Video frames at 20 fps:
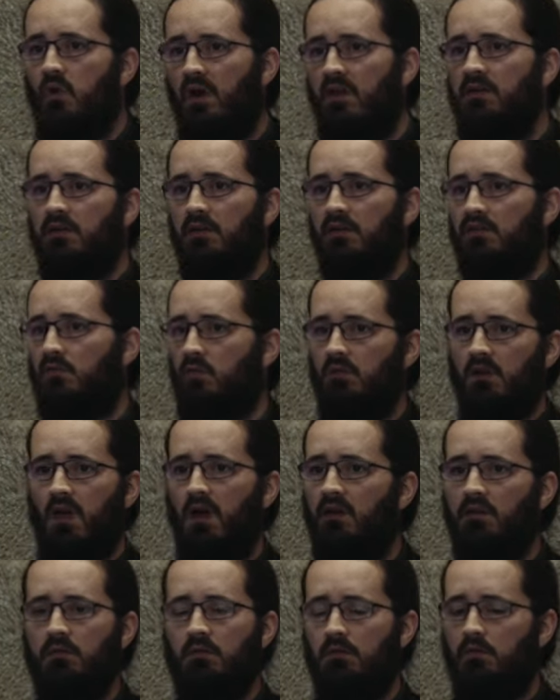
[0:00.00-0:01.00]
20s or
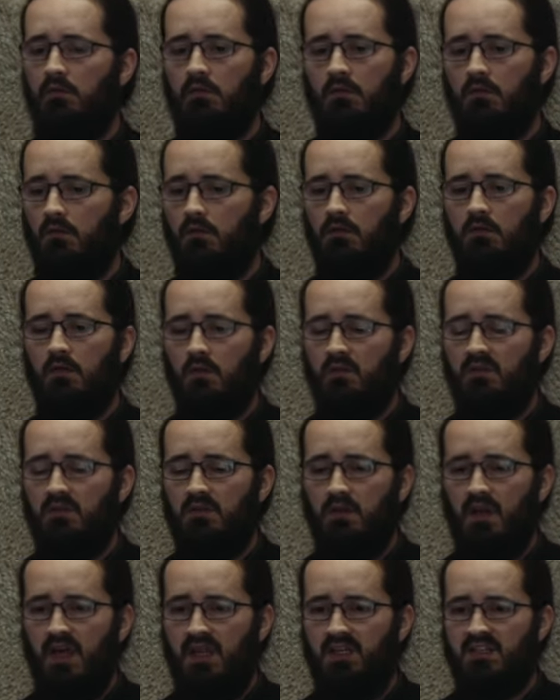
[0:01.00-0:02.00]

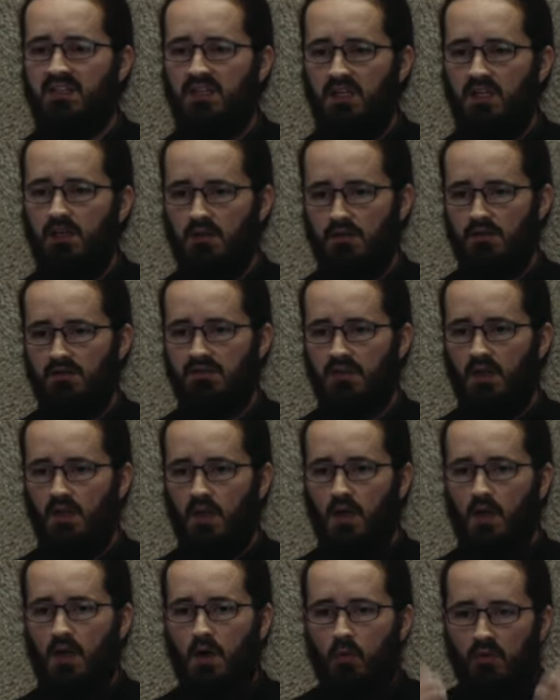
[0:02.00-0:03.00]
late teens,
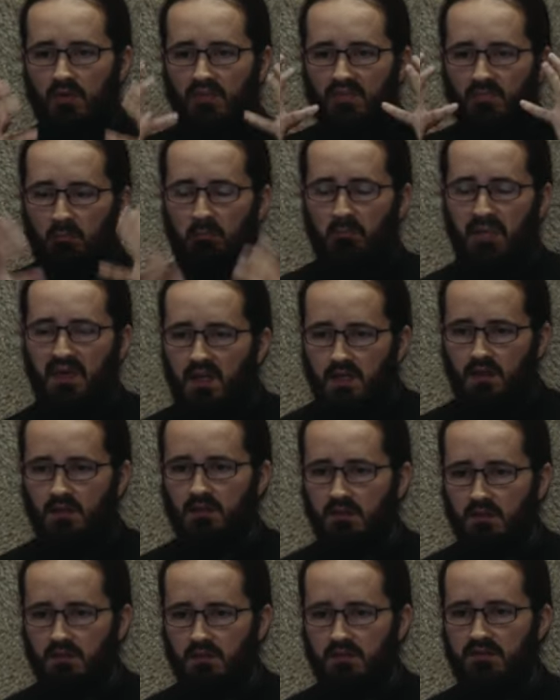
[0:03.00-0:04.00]
with
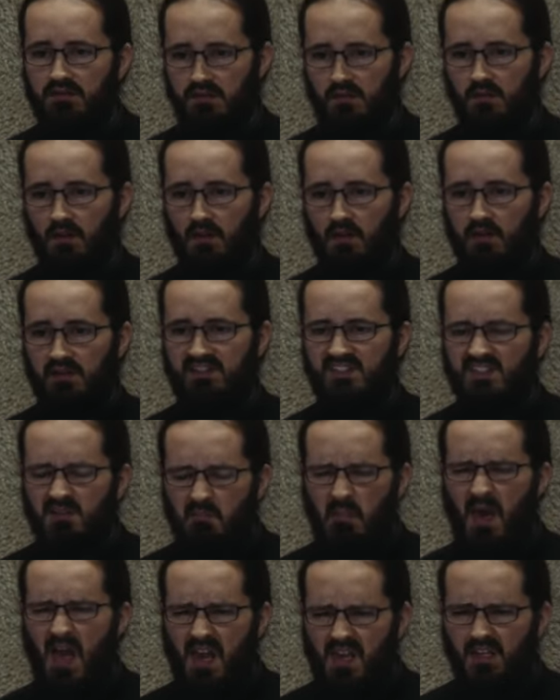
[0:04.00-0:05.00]
beards,
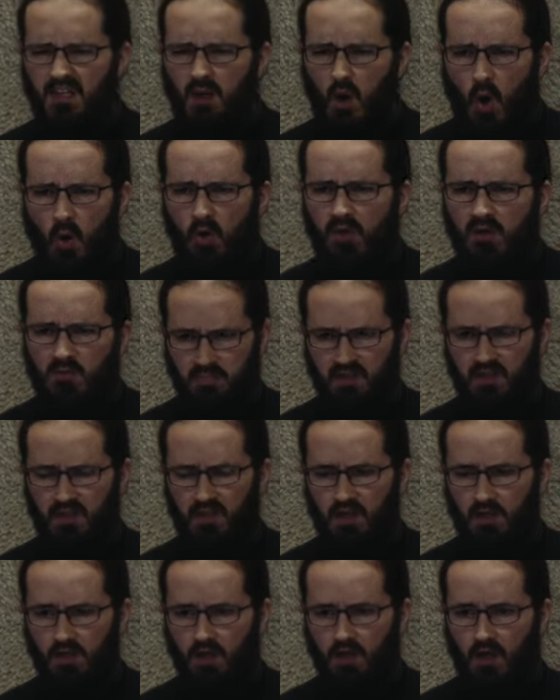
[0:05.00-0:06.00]
smelling
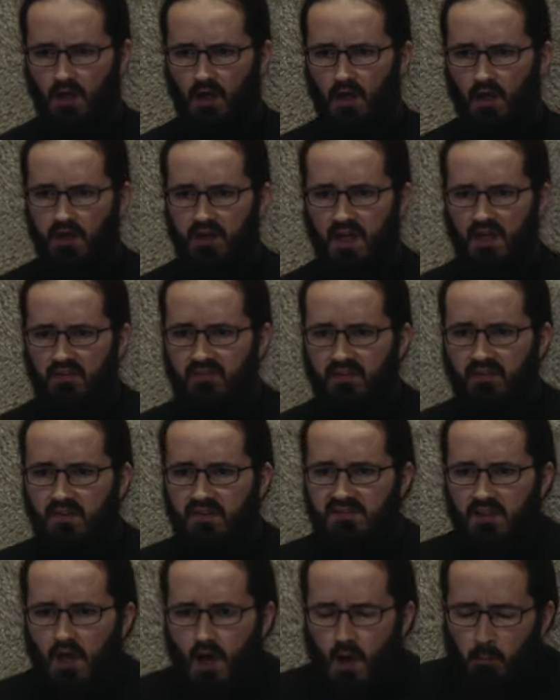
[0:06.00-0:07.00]
horribly, and having
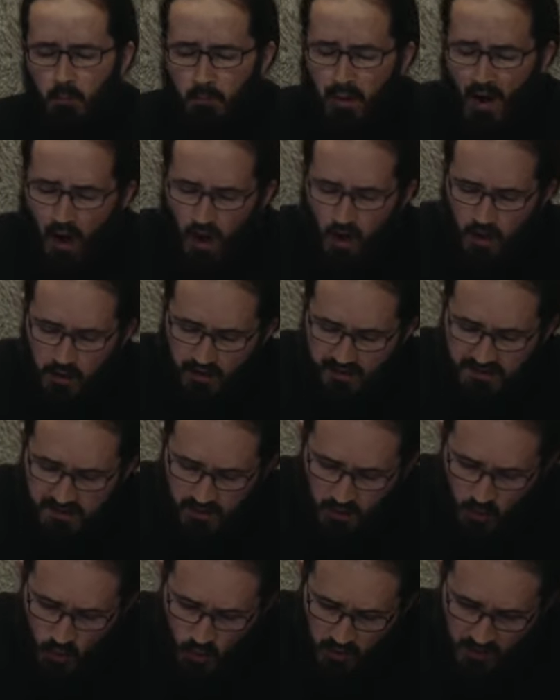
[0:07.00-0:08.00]
this pious
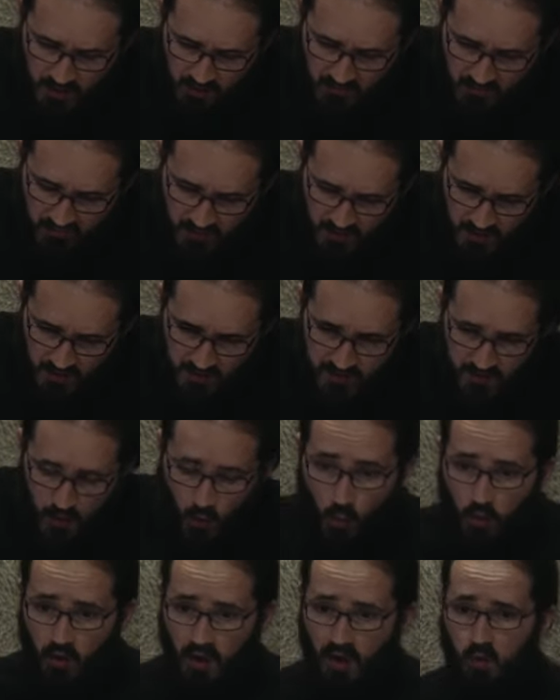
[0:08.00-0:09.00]
looking figure
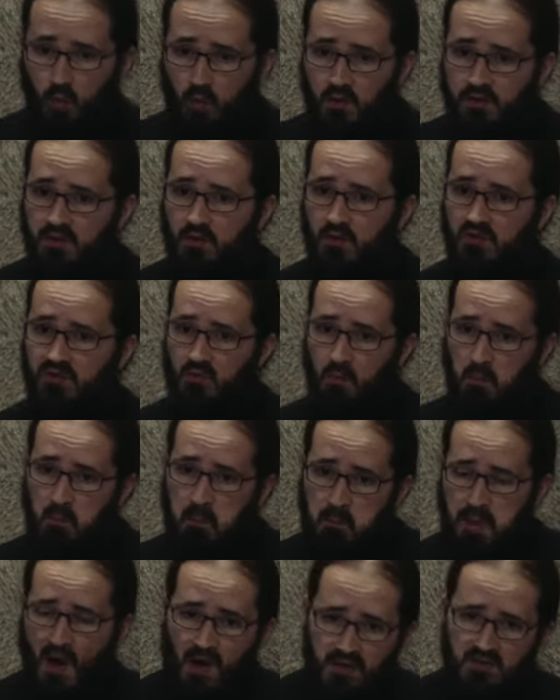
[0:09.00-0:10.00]
that all I wanted was to
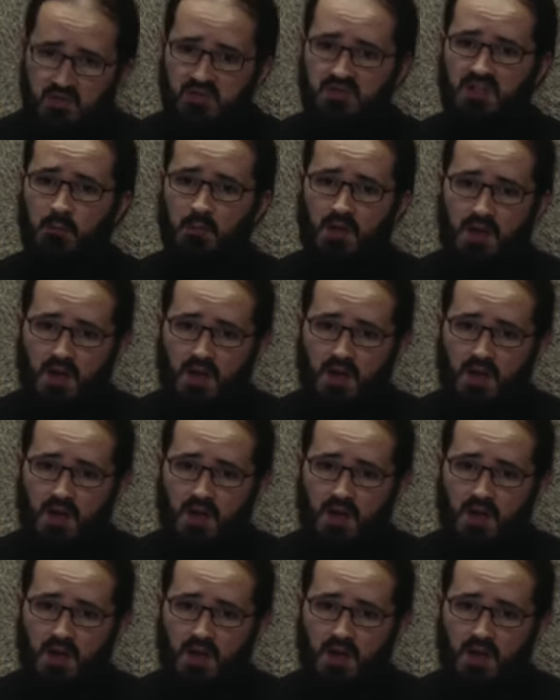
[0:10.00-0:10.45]
punch them